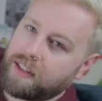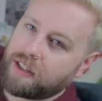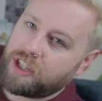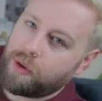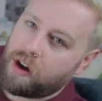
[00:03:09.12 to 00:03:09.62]

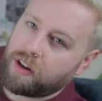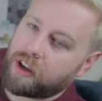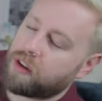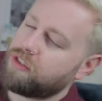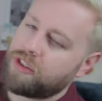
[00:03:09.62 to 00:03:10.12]
little QR
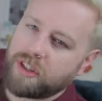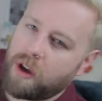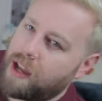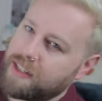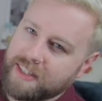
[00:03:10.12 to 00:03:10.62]
code. Just go
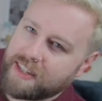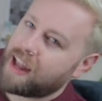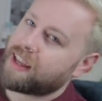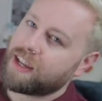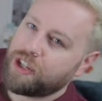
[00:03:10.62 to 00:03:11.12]
ahead and
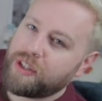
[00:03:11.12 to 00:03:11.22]
scan it and you